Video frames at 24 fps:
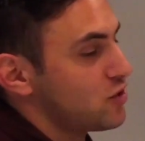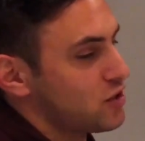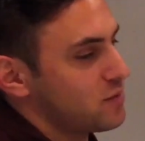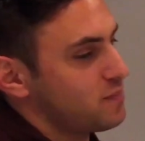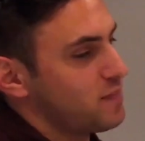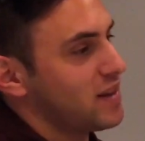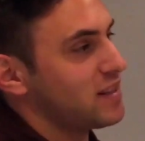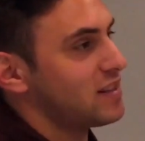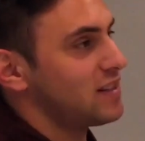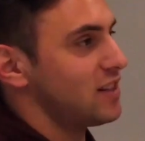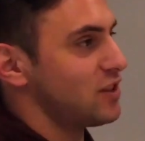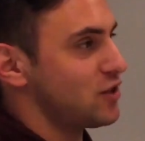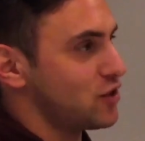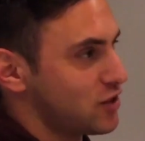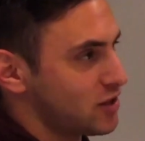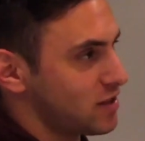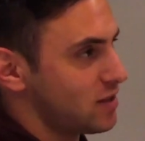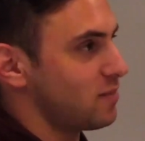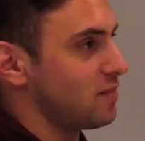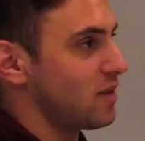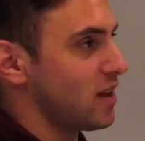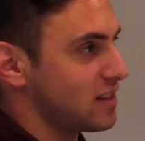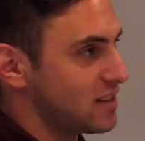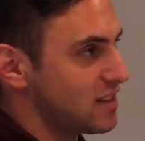which is basically
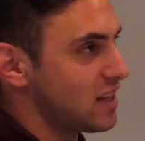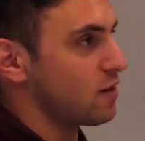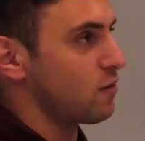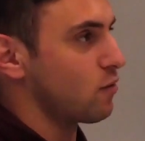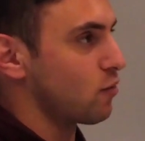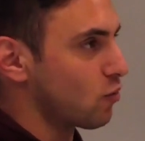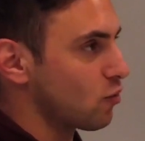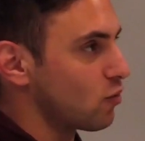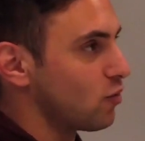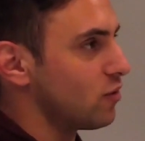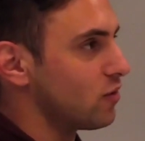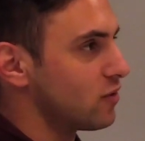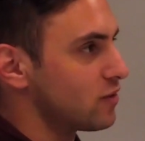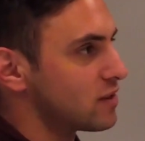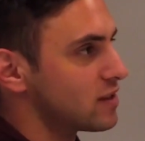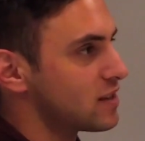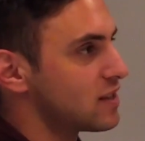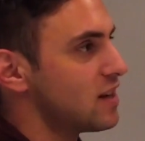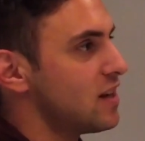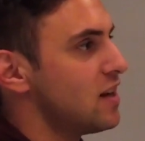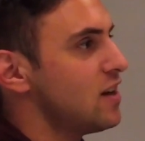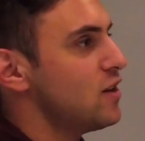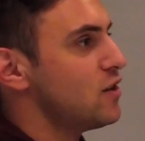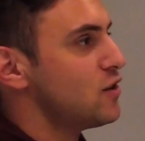just a set of
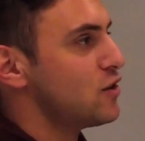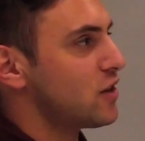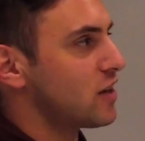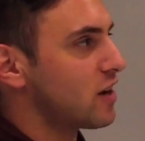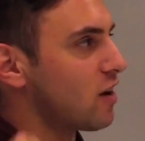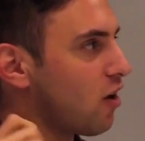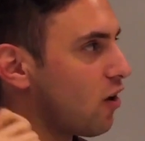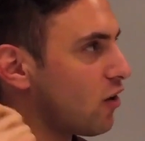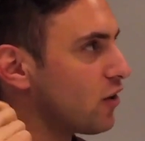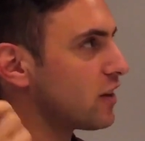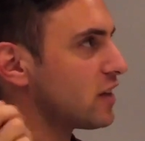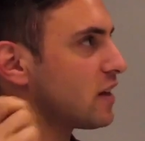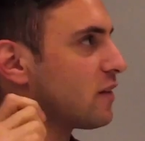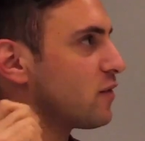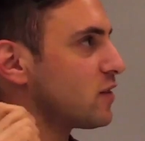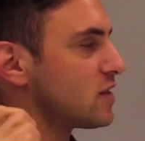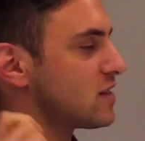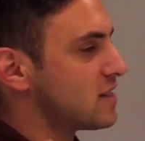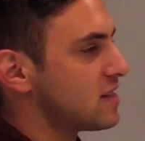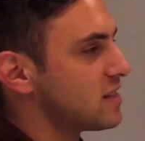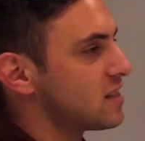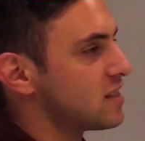rules so that all the different